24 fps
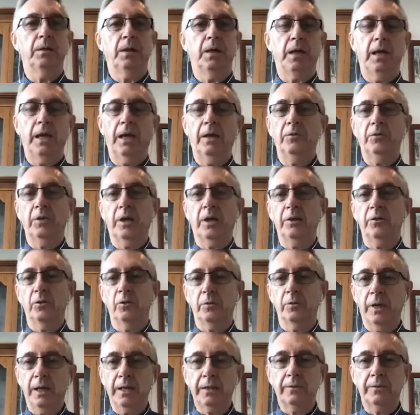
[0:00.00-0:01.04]
as a
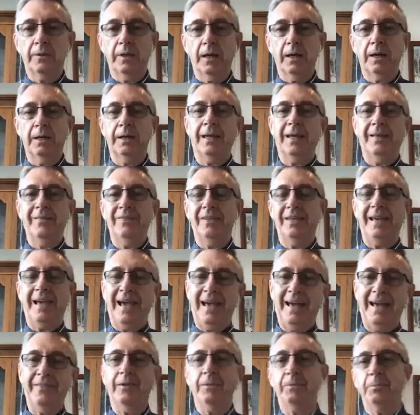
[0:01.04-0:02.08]
director, and the
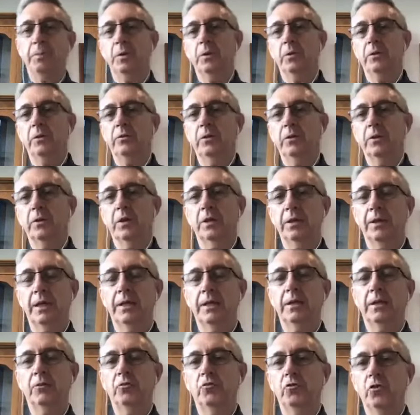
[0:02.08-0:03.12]
other person can get
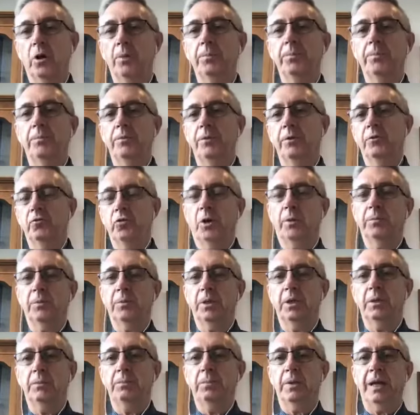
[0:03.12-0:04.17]
a job, the
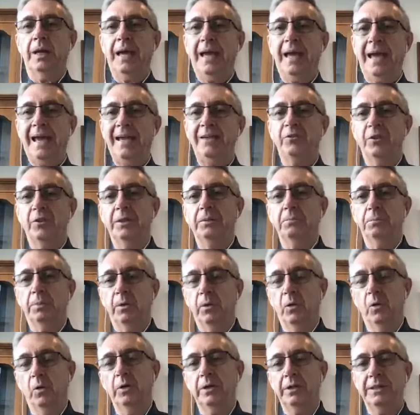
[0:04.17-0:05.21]
JobKeeper, as an
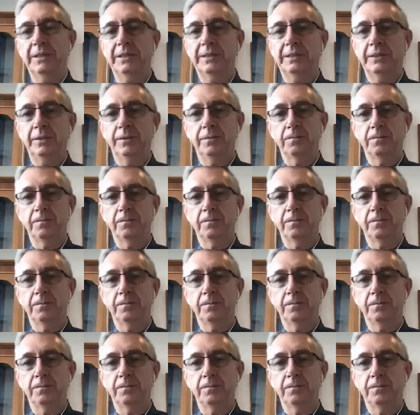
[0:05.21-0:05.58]
employee.